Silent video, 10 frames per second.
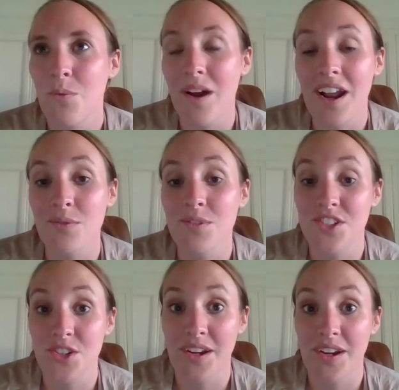what I
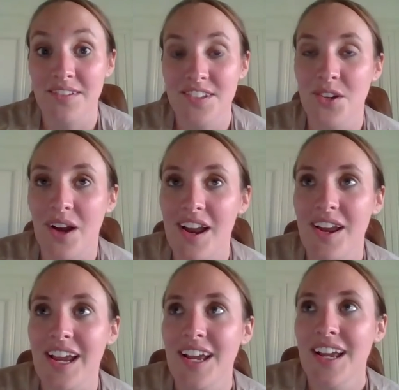was doing. So
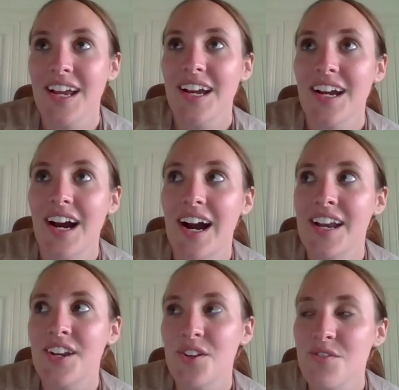I
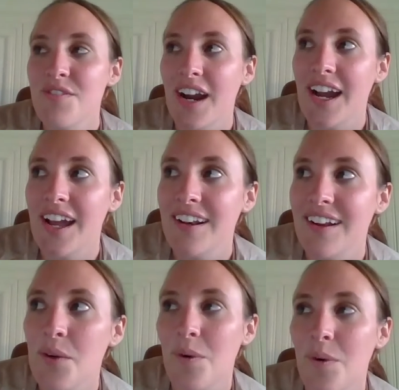knew that
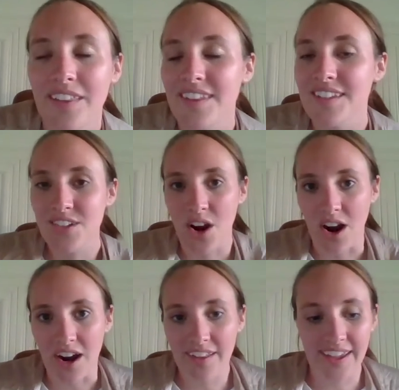I wanted this
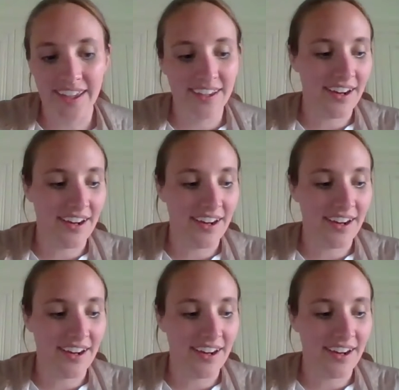car. Like